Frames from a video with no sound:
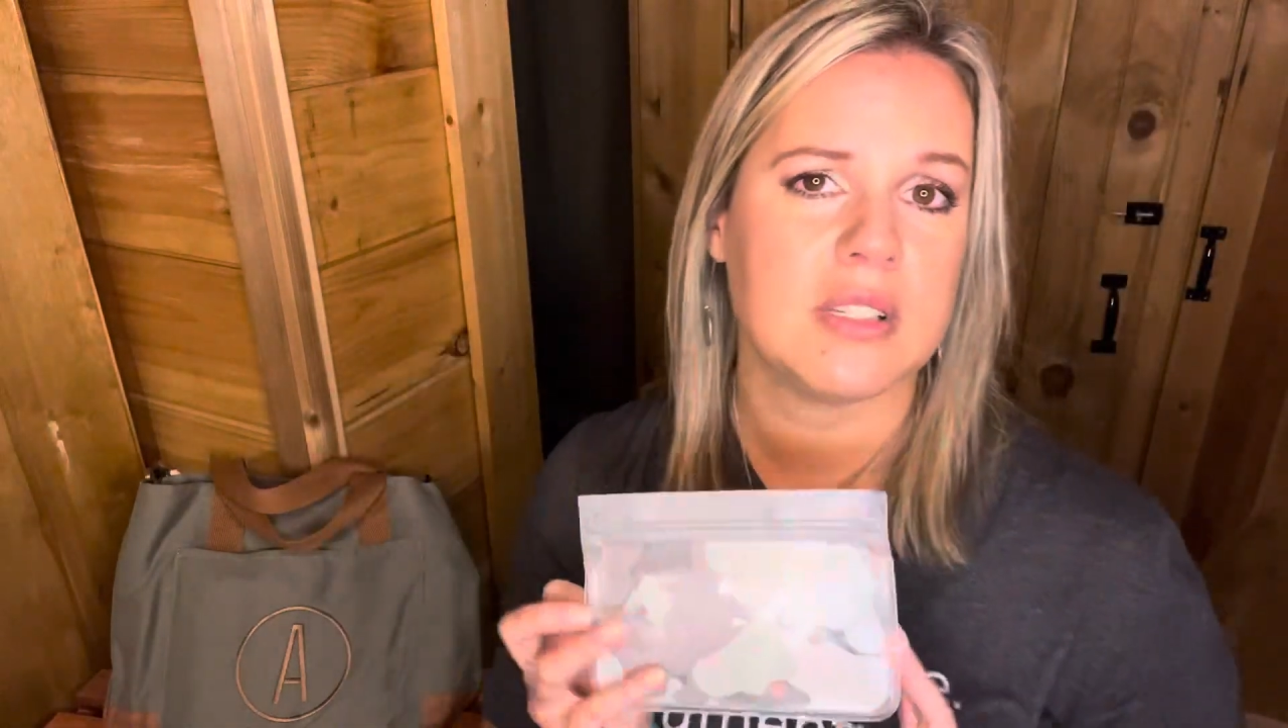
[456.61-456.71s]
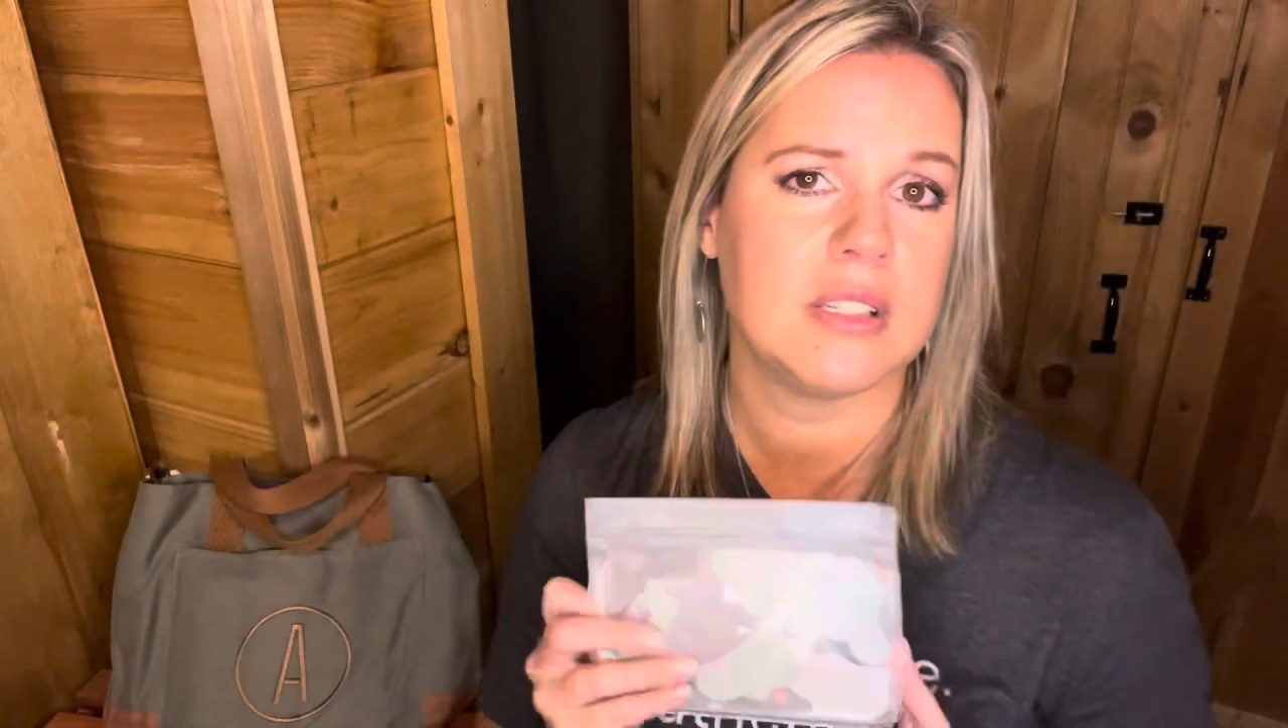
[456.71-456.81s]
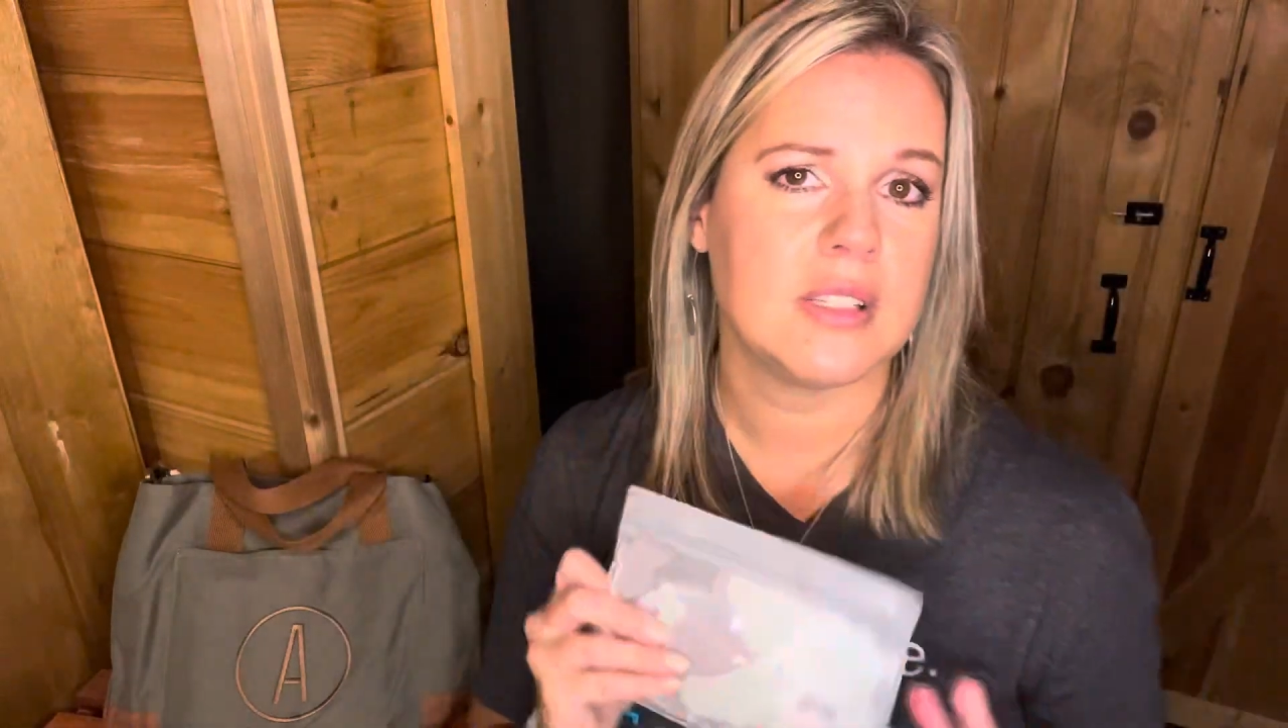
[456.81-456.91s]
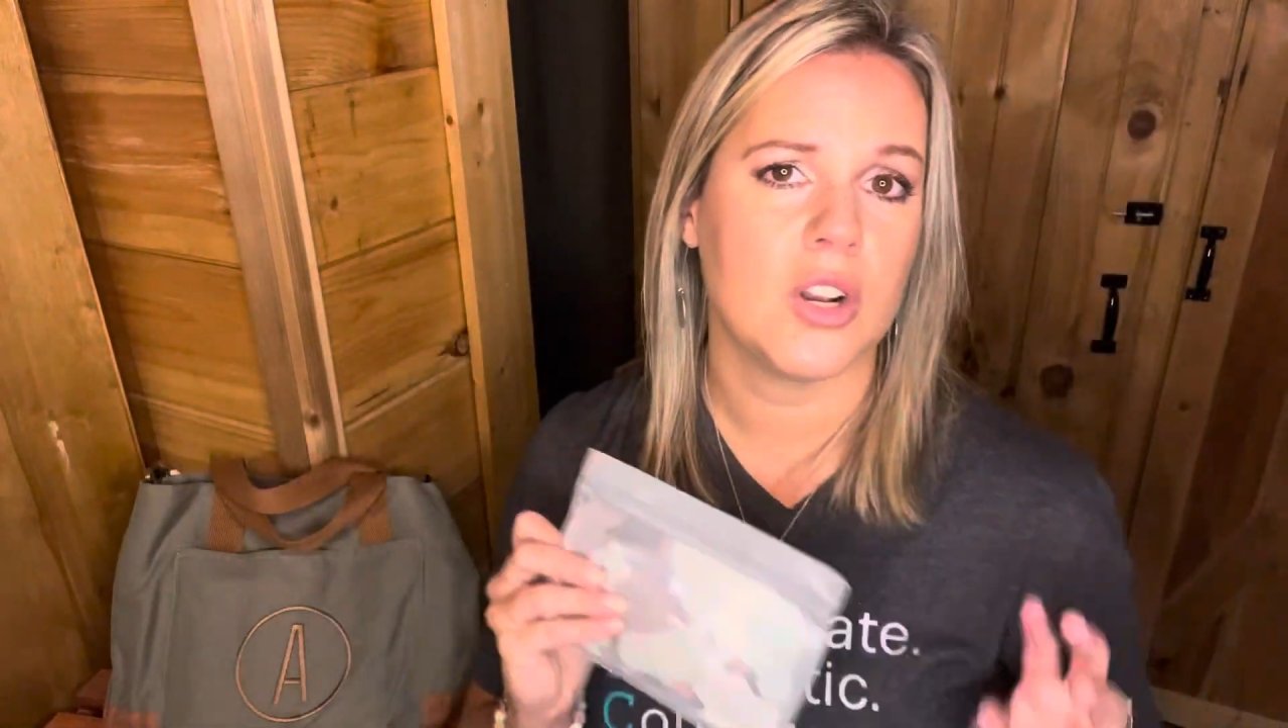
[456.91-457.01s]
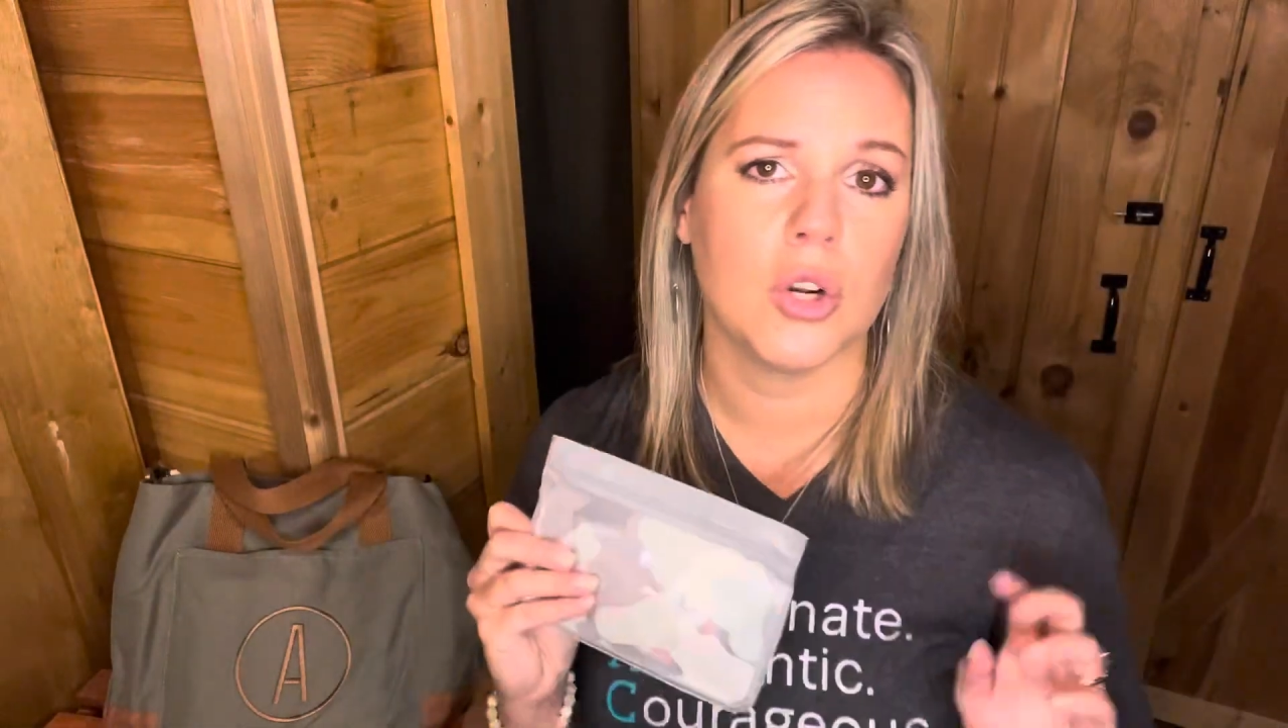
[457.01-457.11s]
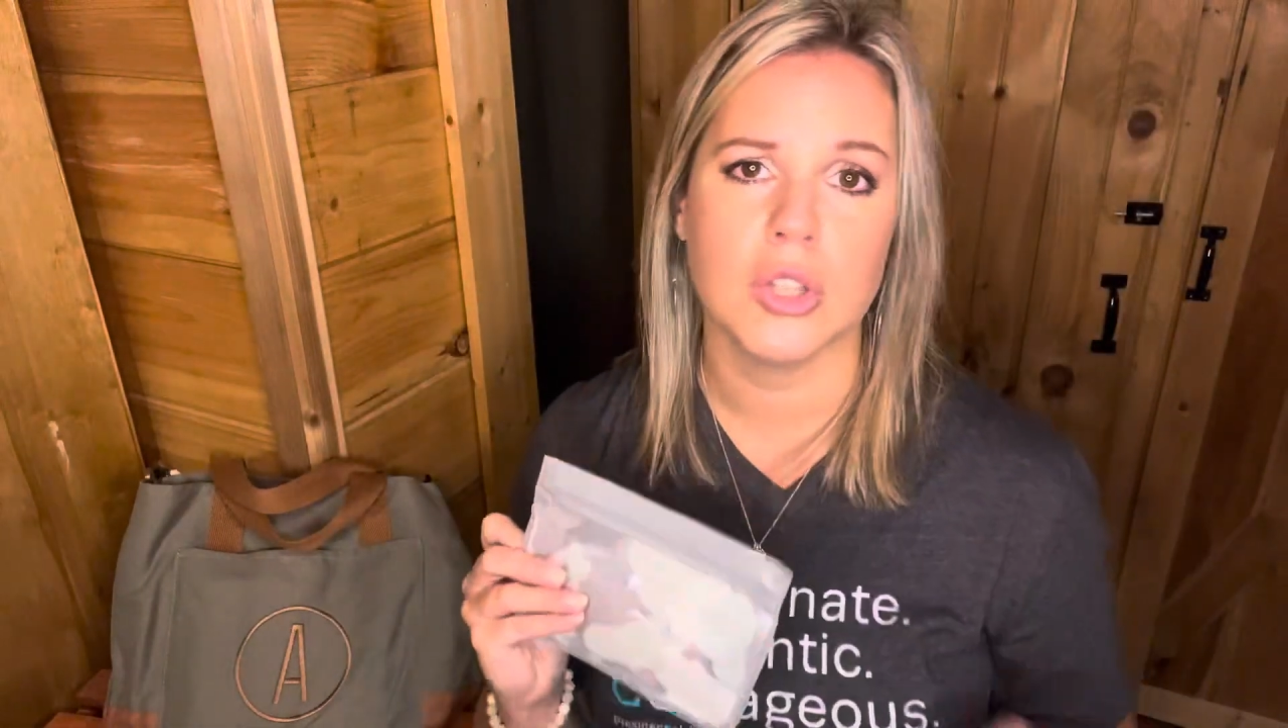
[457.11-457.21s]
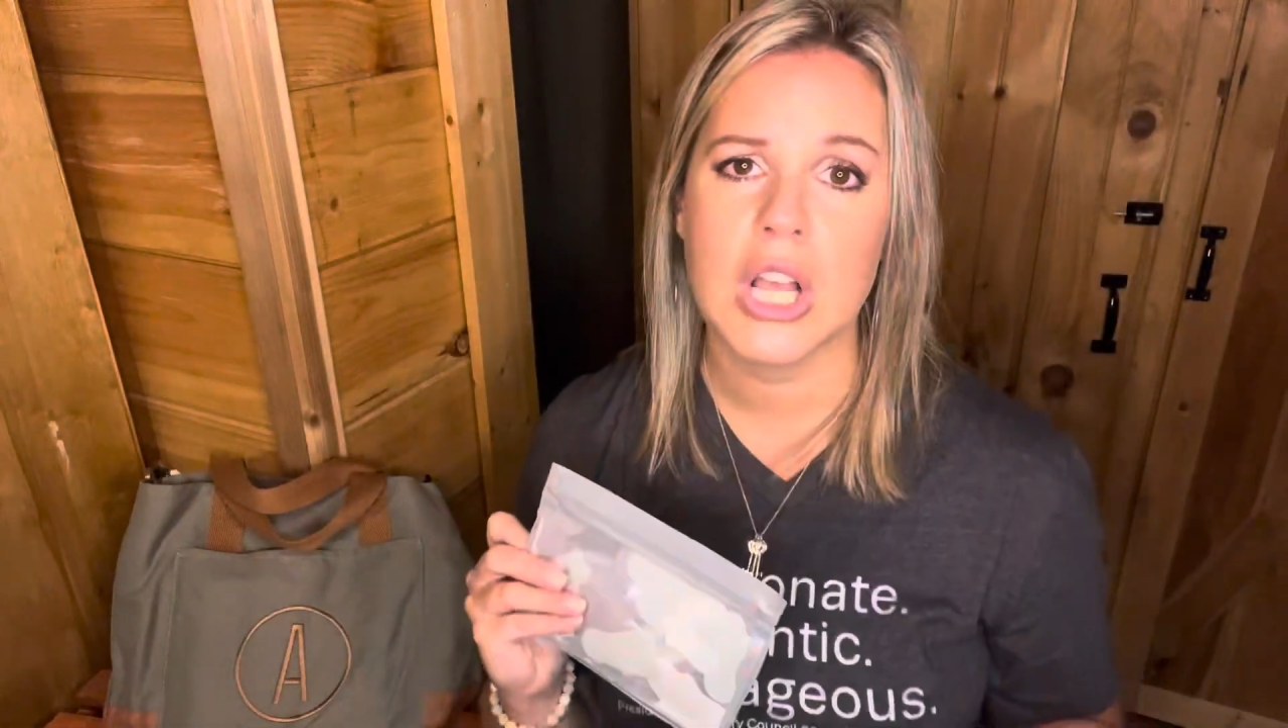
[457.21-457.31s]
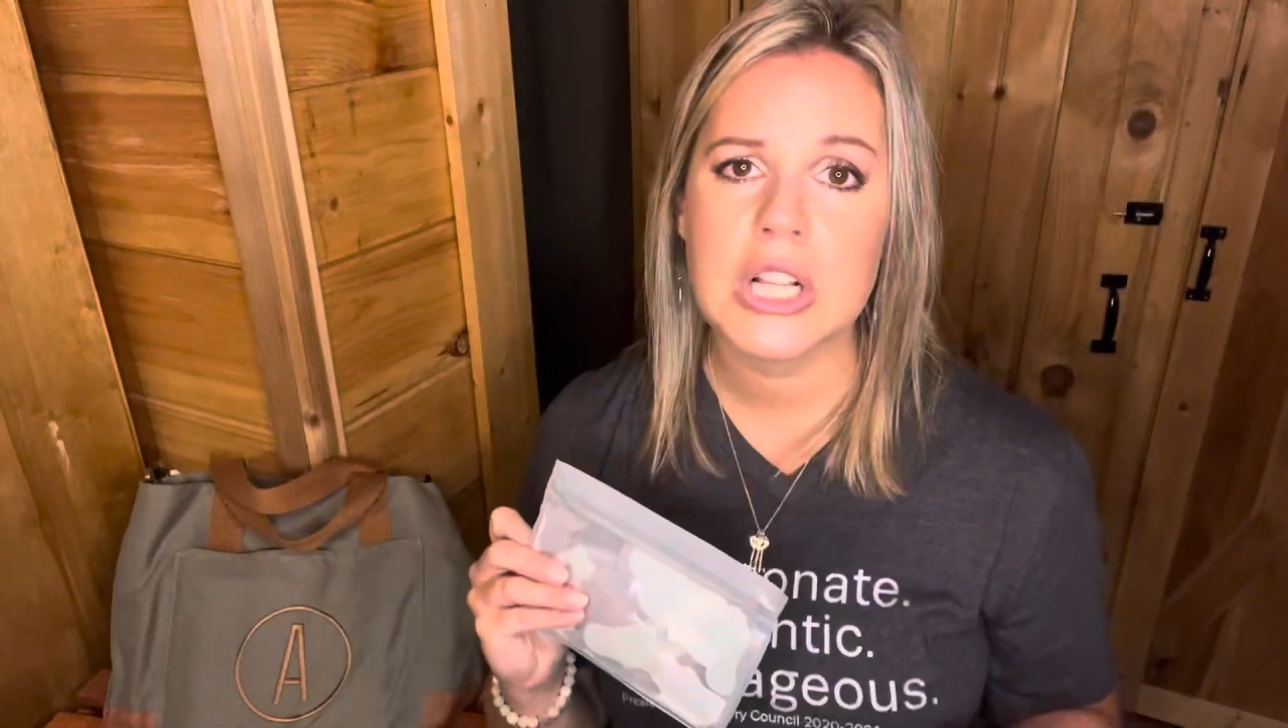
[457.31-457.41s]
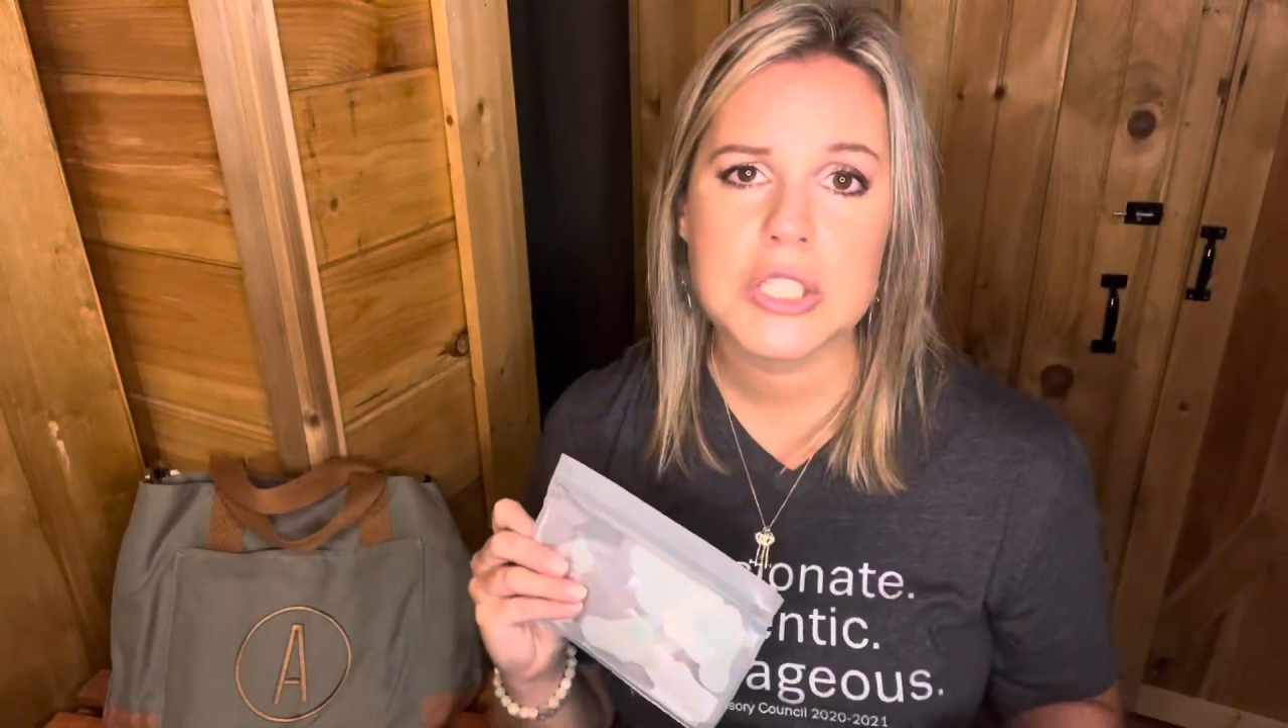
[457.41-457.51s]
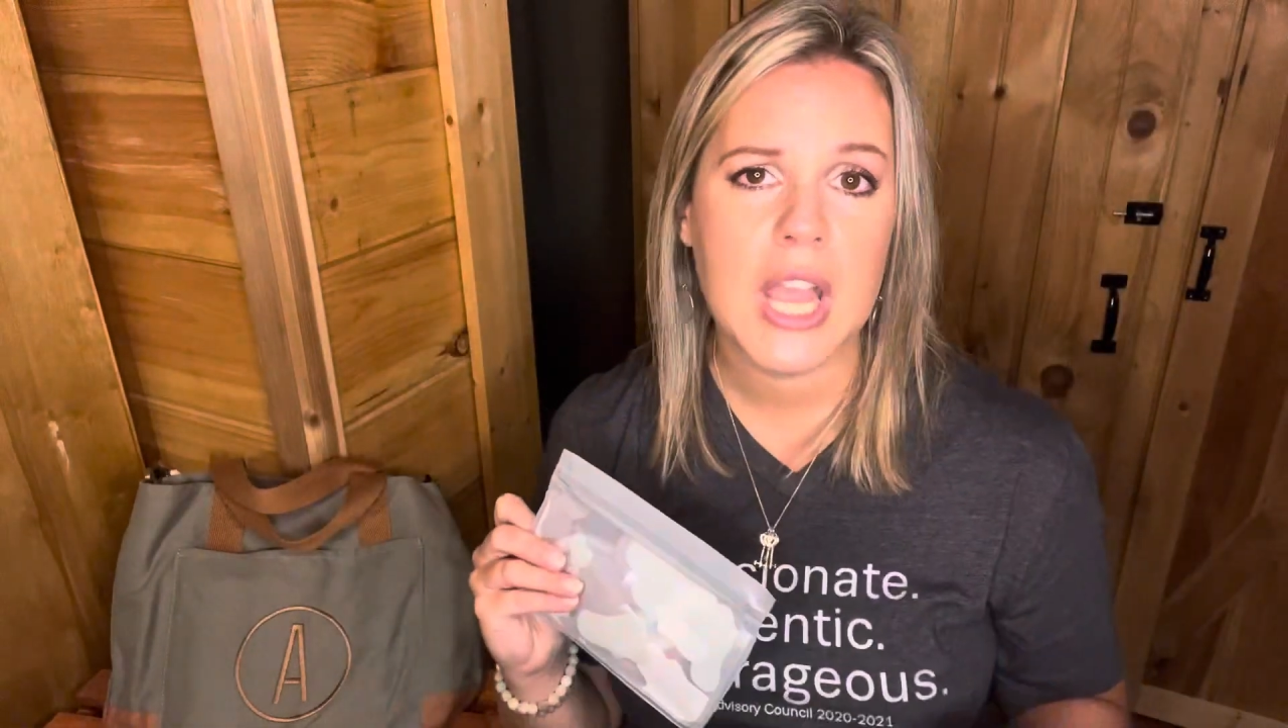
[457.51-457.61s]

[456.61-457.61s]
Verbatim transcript: these in her lunch